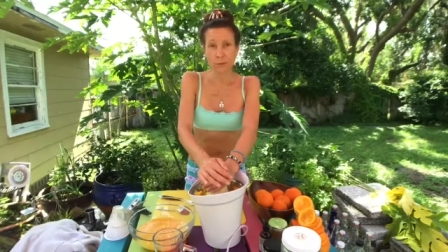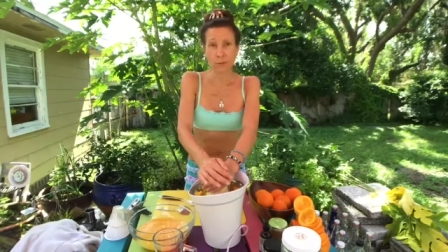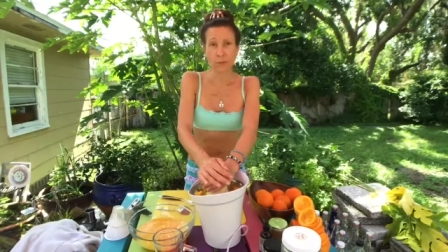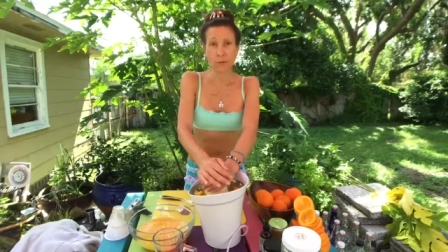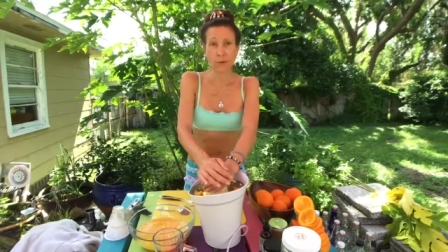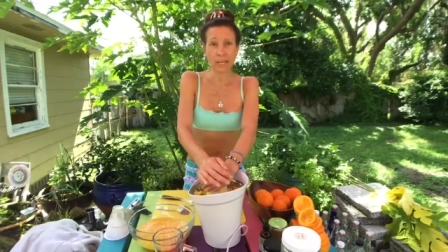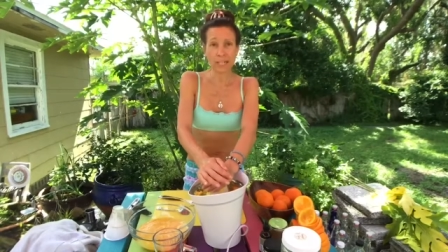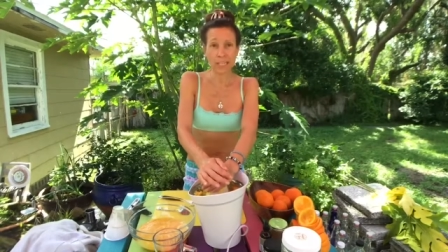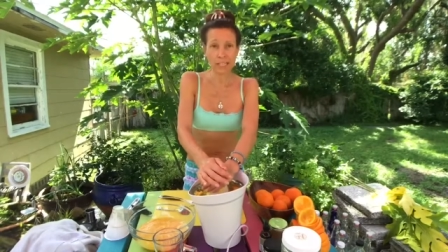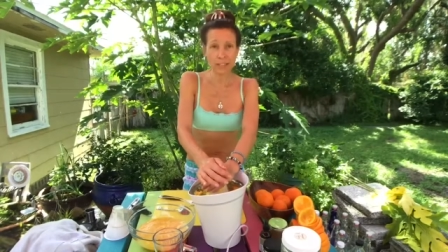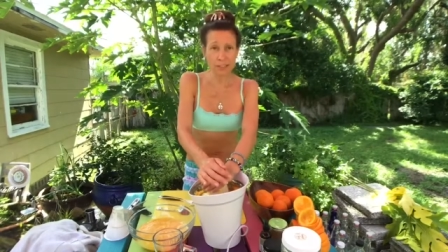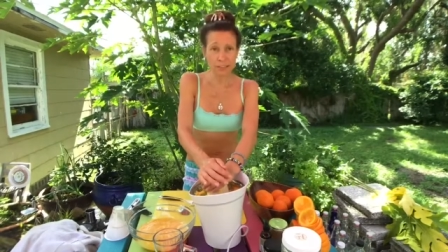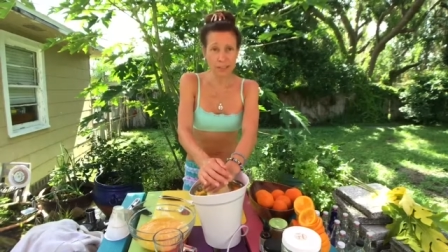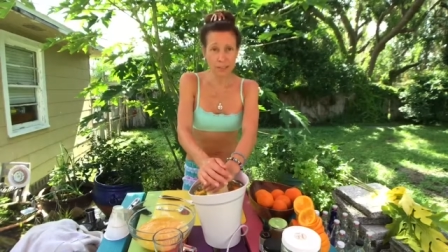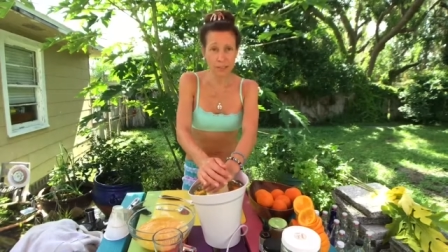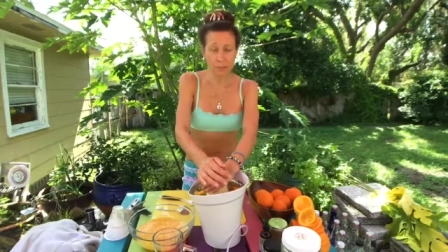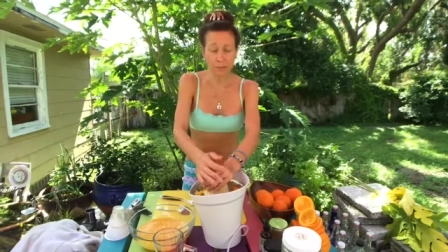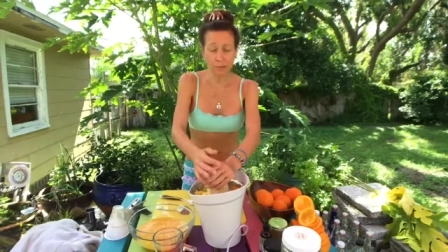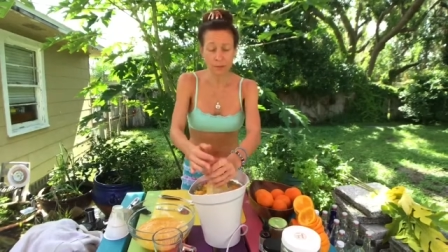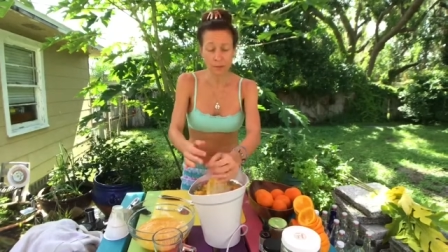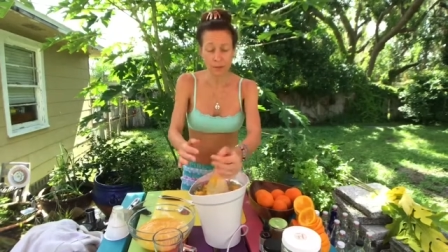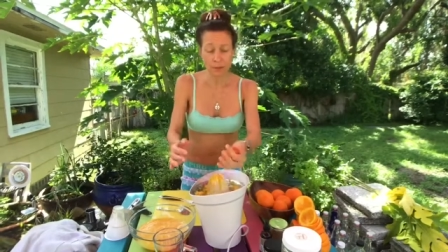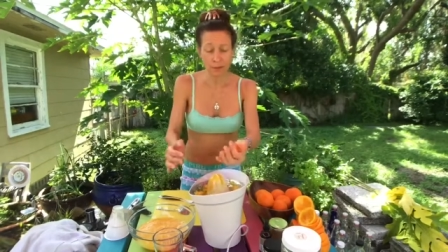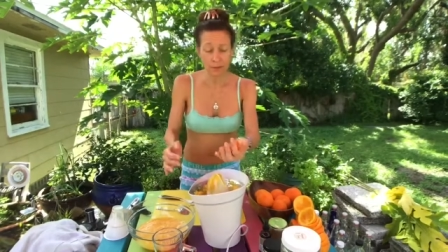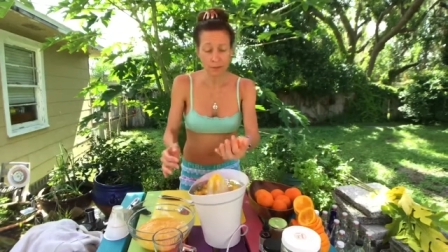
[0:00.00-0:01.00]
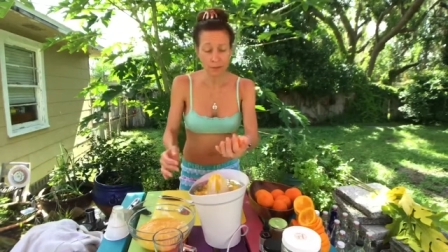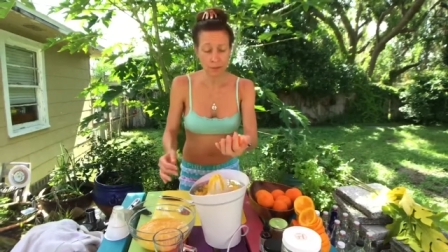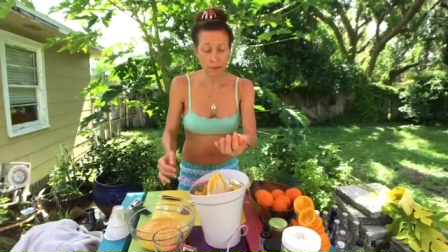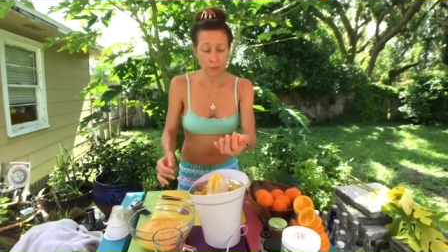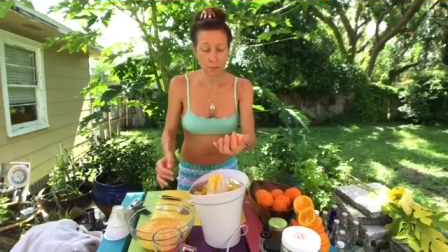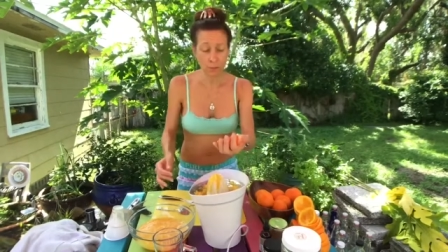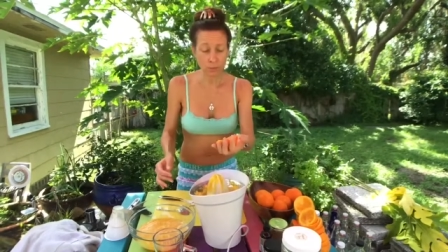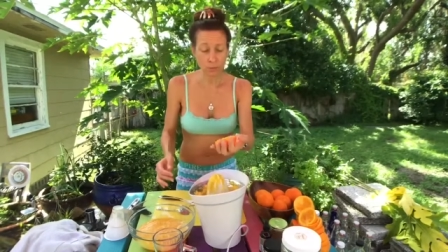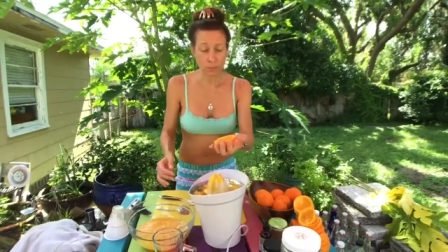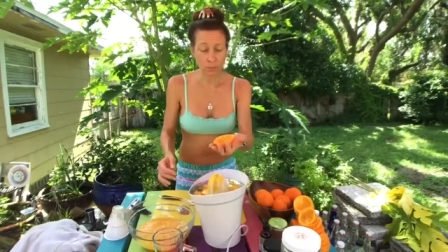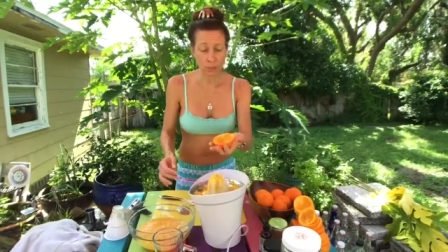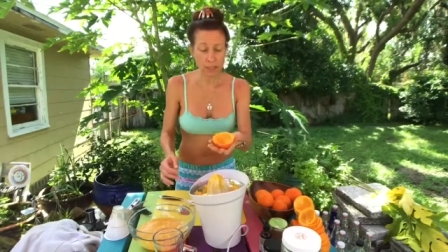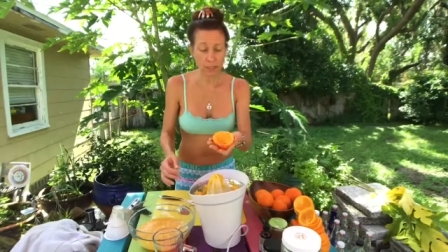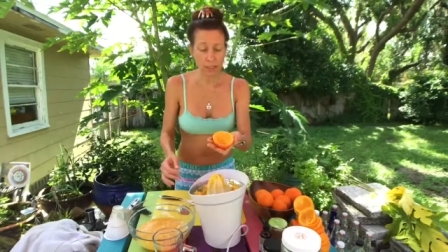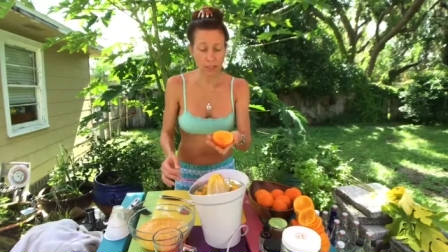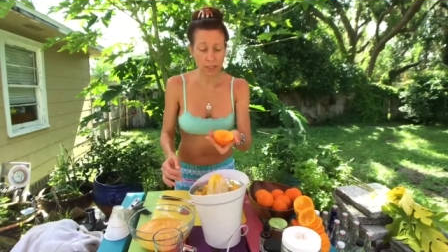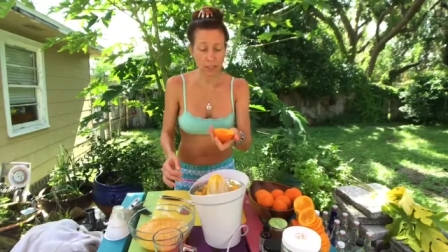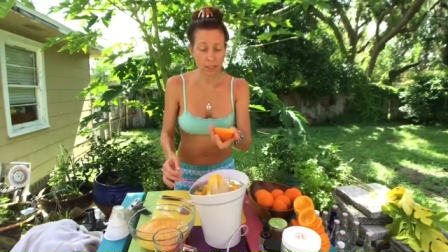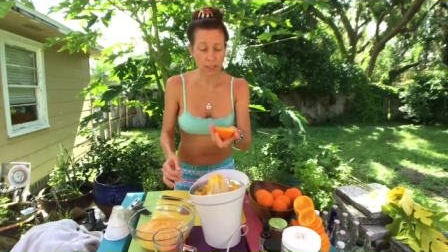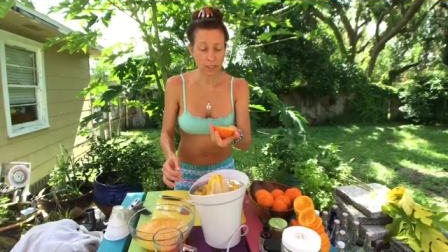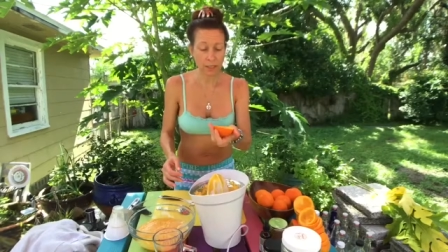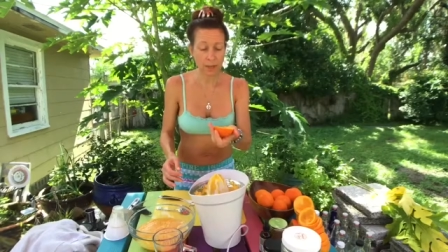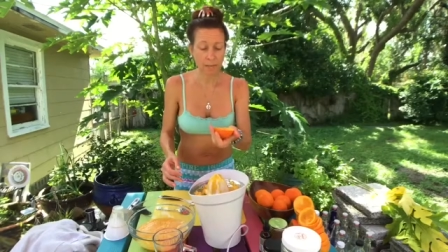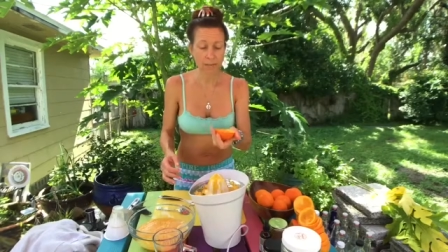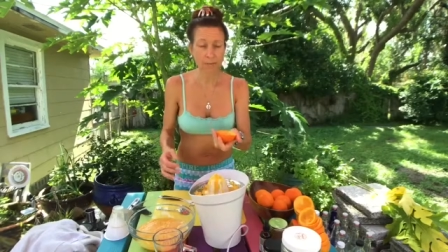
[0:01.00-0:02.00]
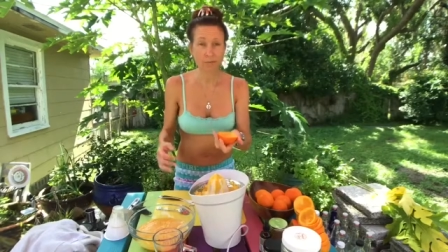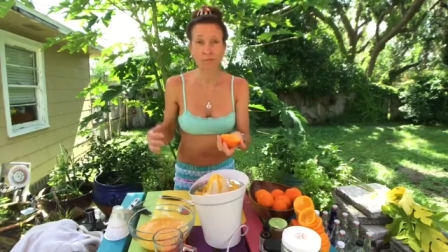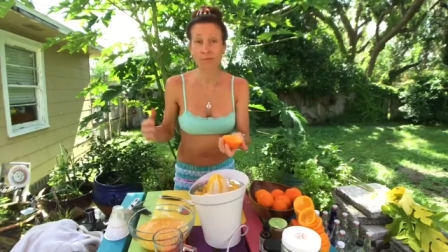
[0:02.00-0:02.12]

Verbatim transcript: went into the, the, the,